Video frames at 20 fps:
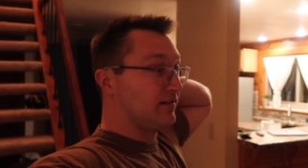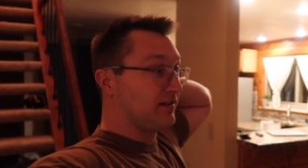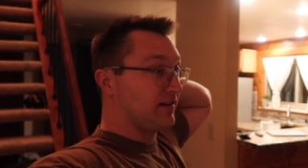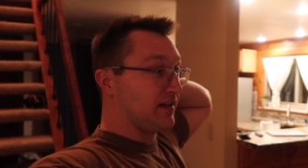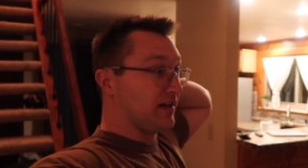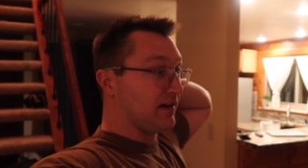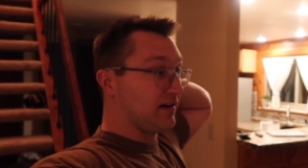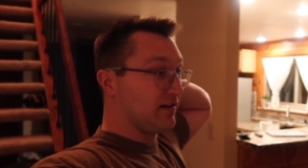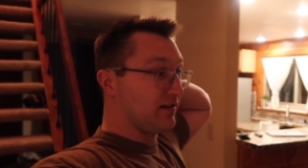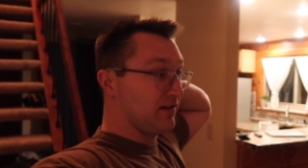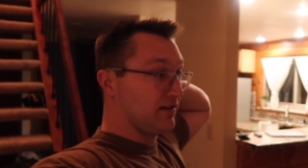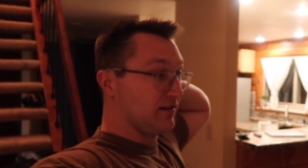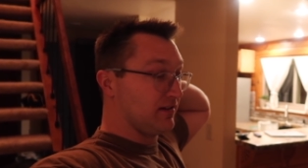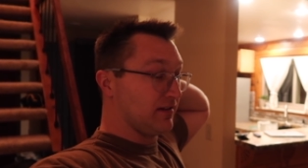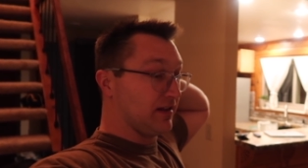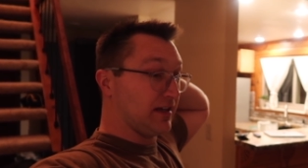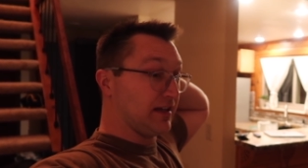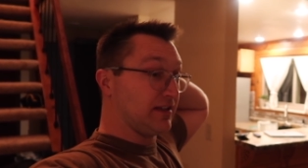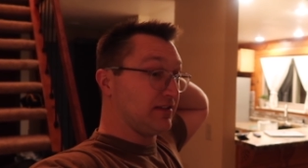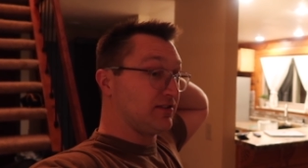yeah. Oh.
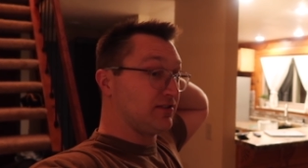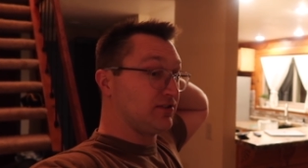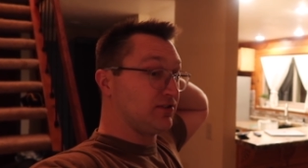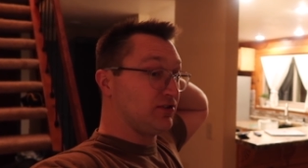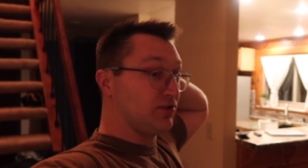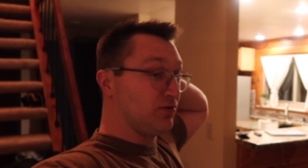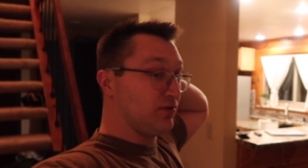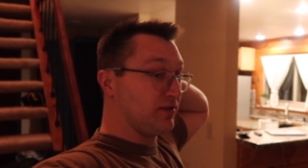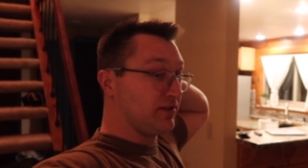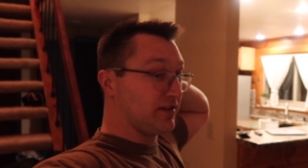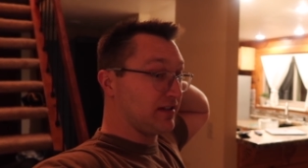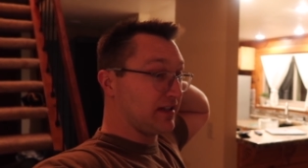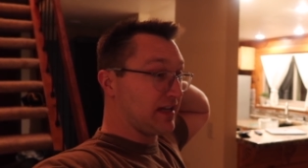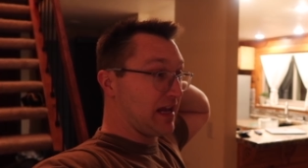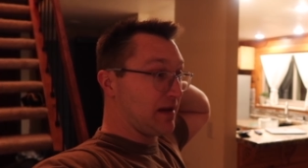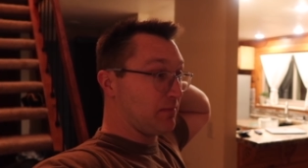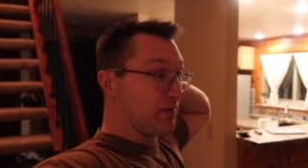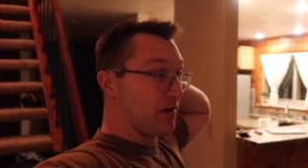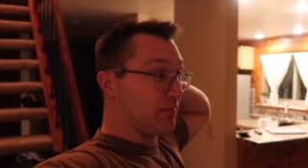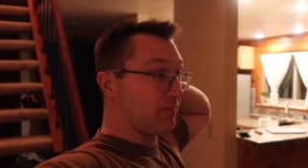Like as soon as it
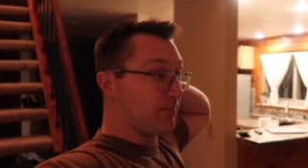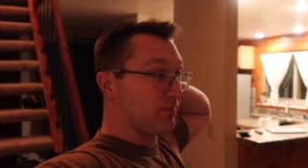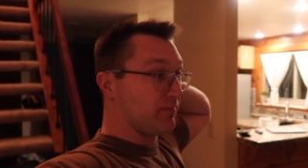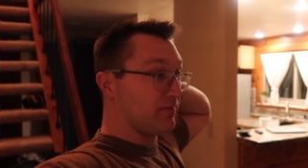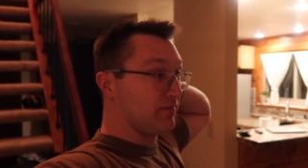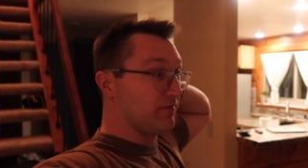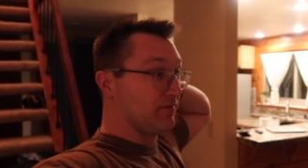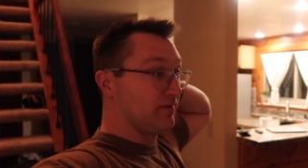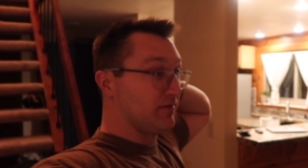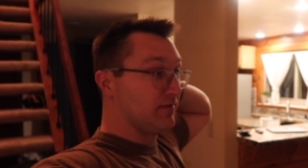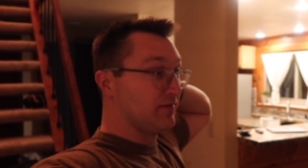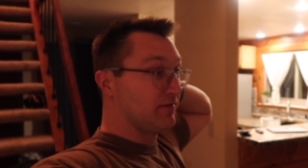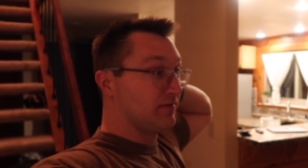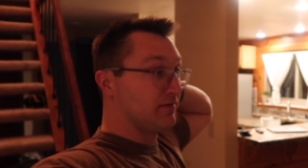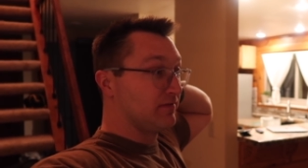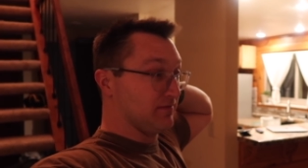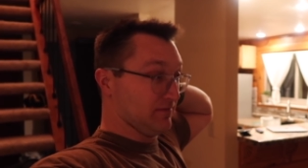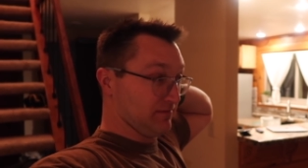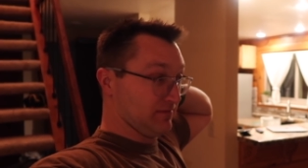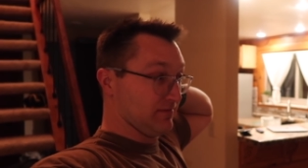came up,
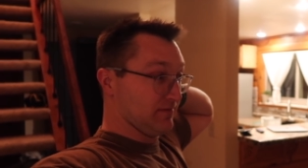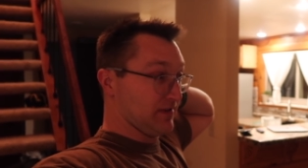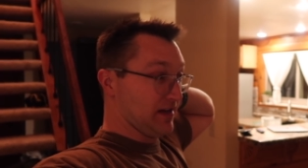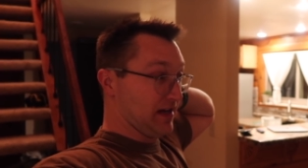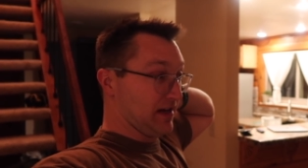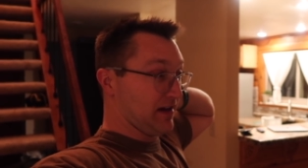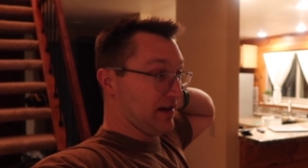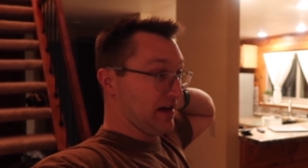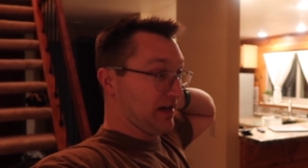and